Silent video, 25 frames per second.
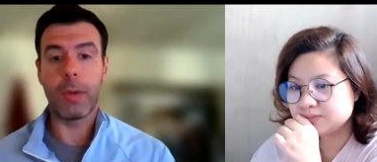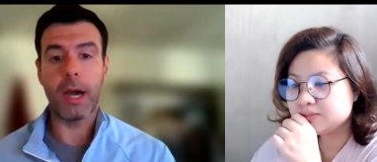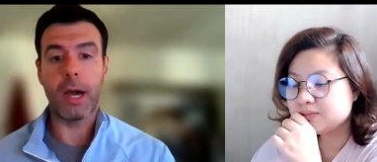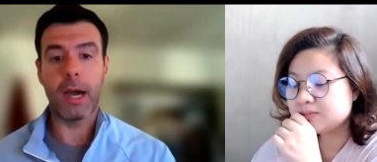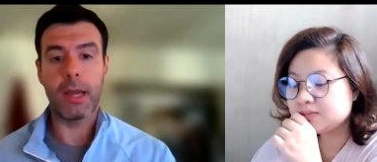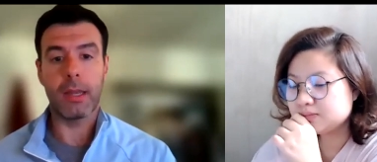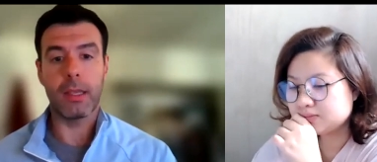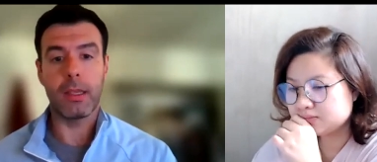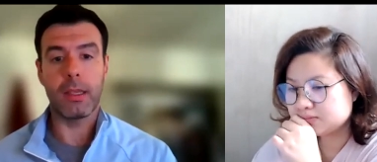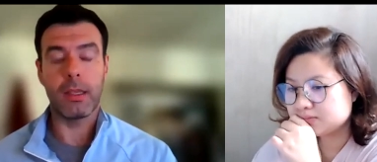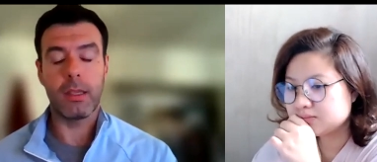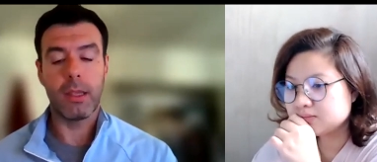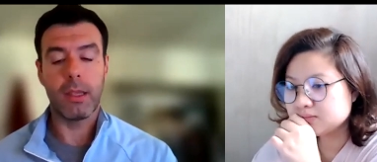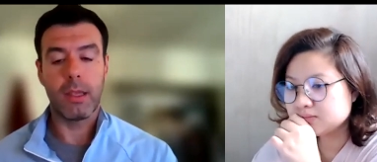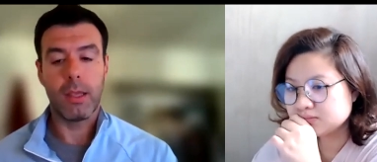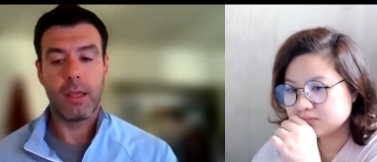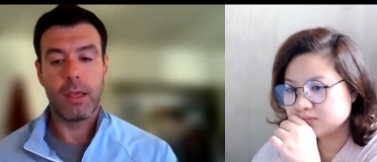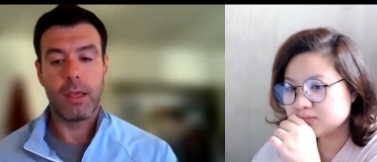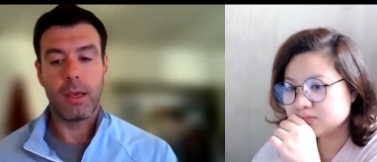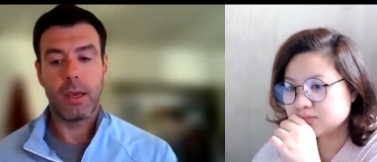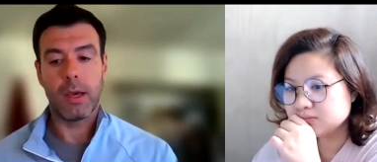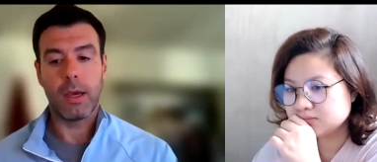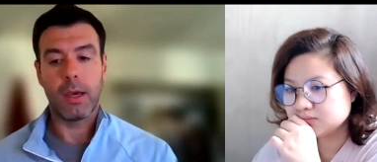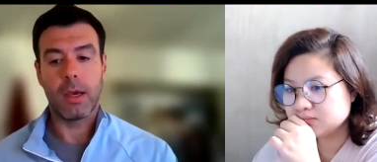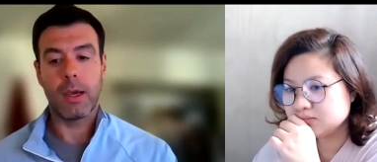Speaker 1: body,
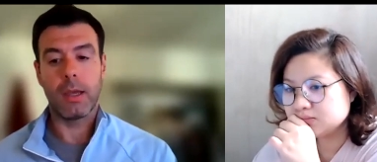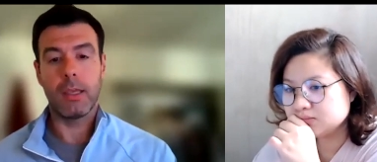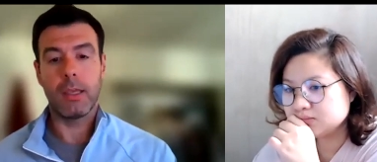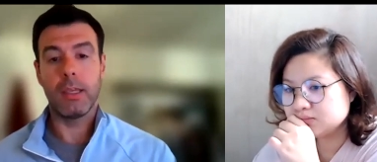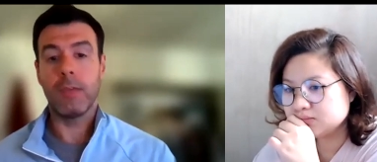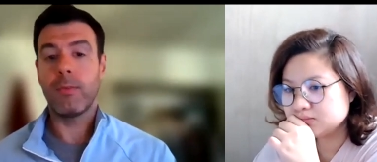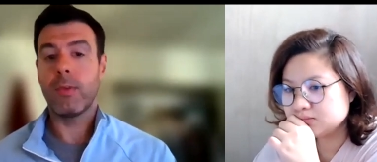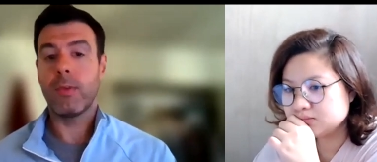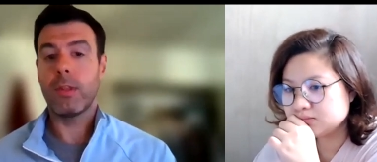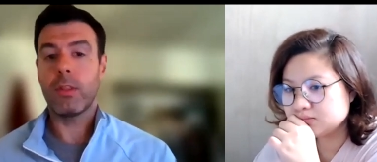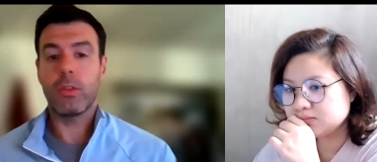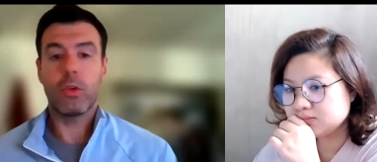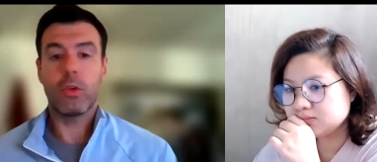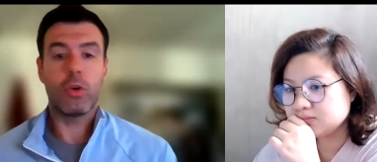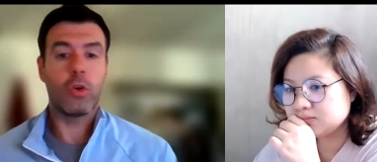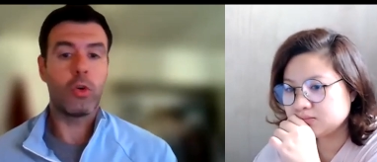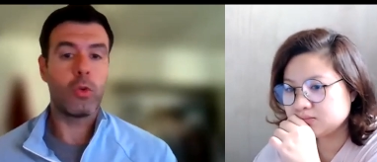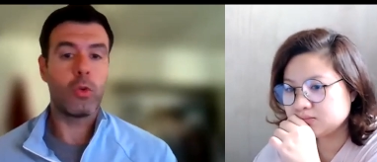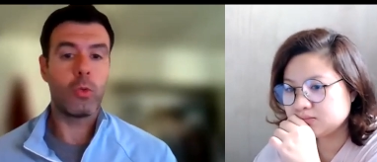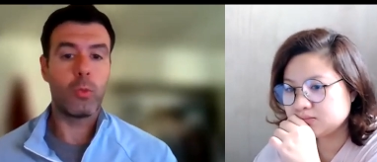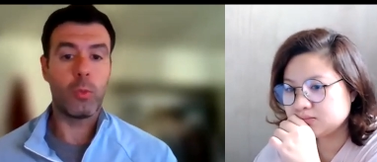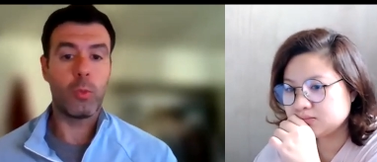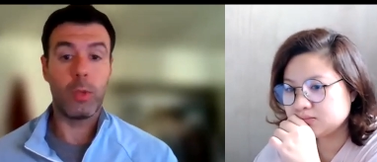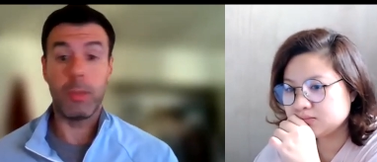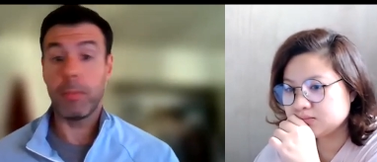uh, even though
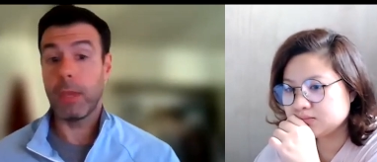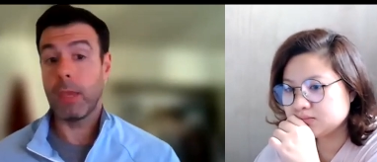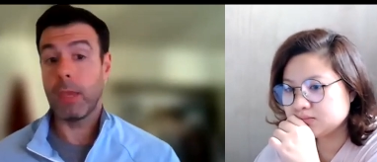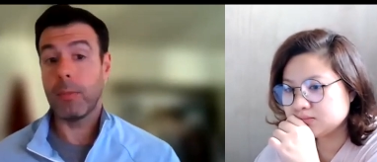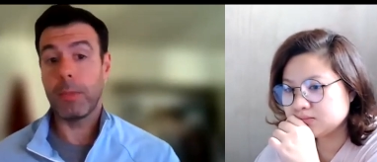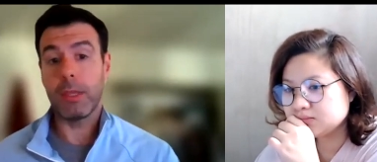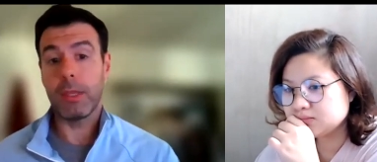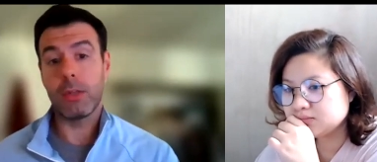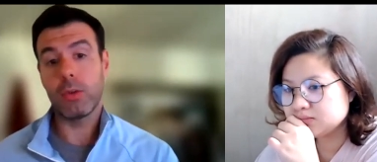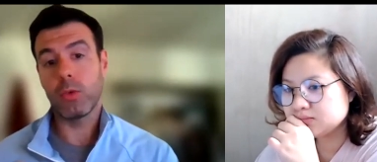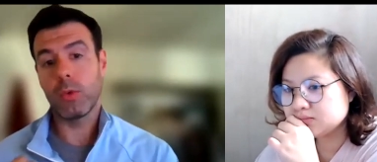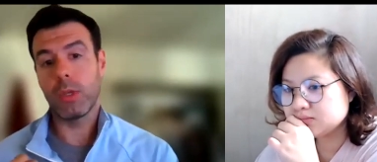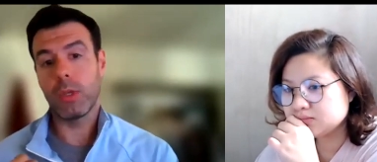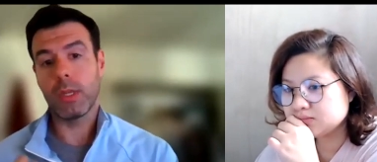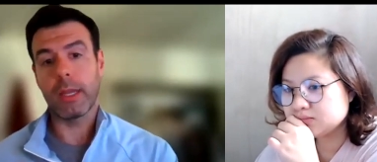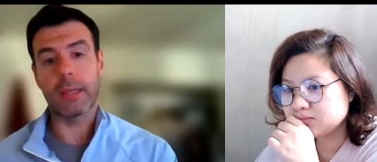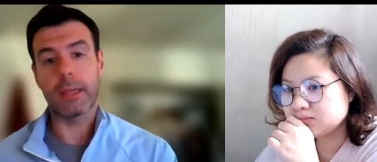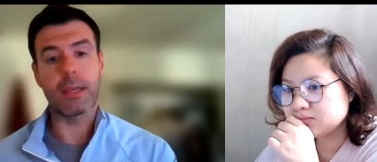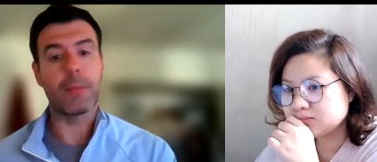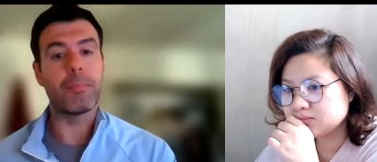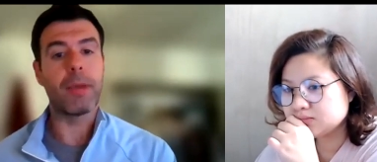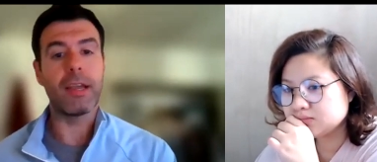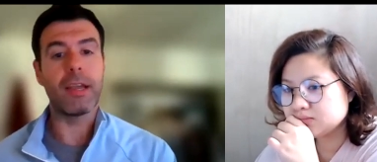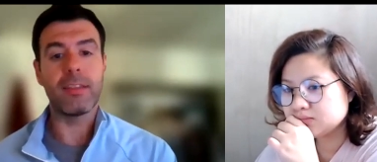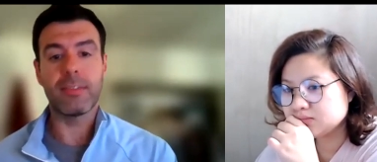we may be doing like a
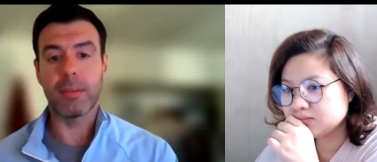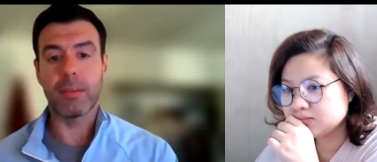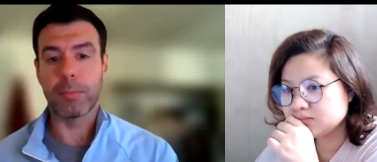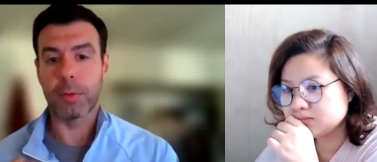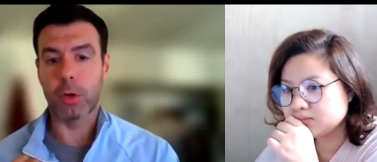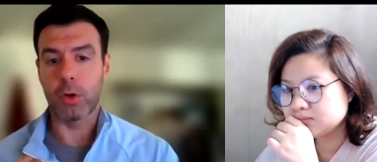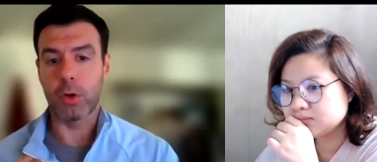bicep